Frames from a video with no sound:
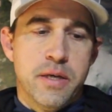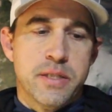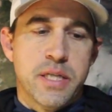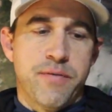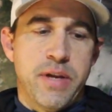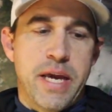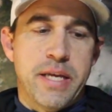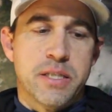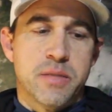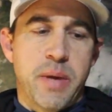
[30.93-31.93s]

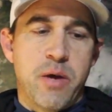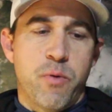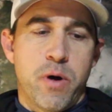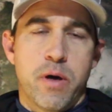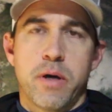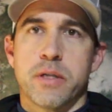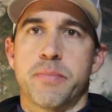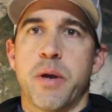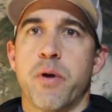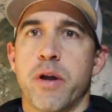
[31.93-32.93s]
7/8
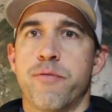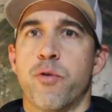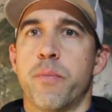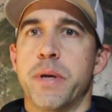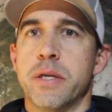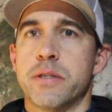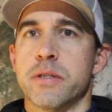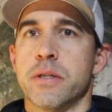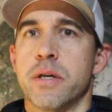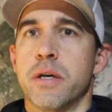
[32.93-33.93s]
Spey rod 4-piece.